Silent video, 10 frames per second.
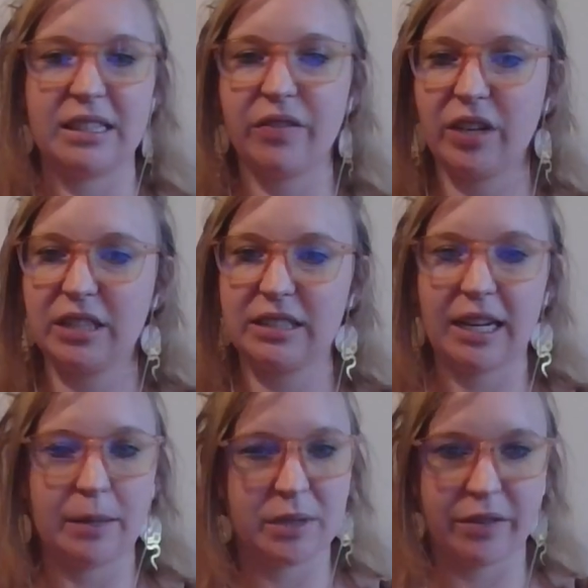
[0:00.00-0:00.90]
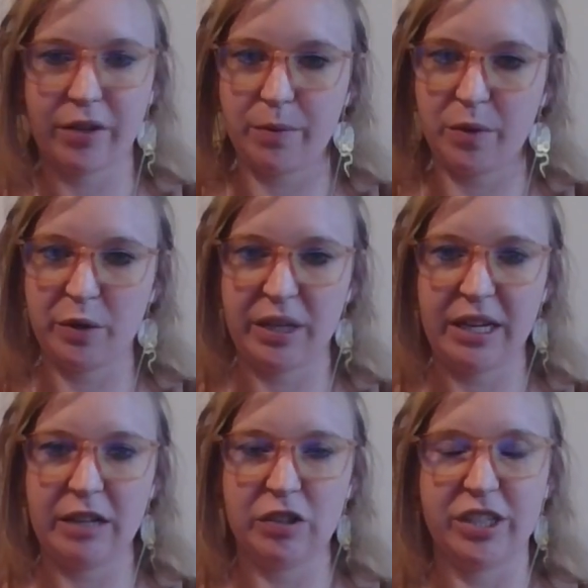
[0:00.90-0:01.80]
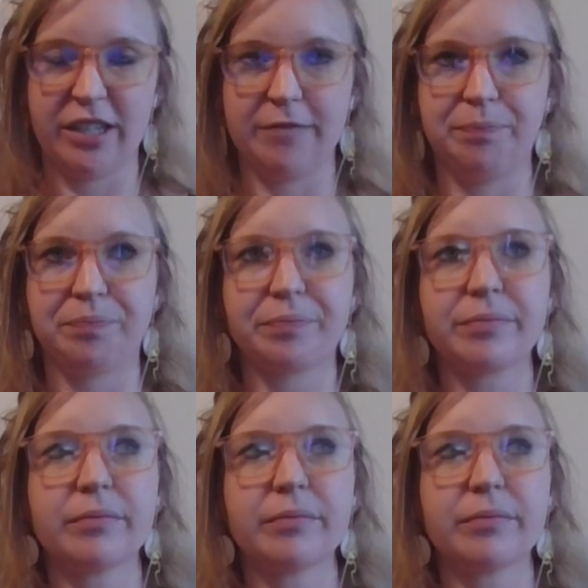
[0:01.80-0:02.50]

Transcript: different types of communication.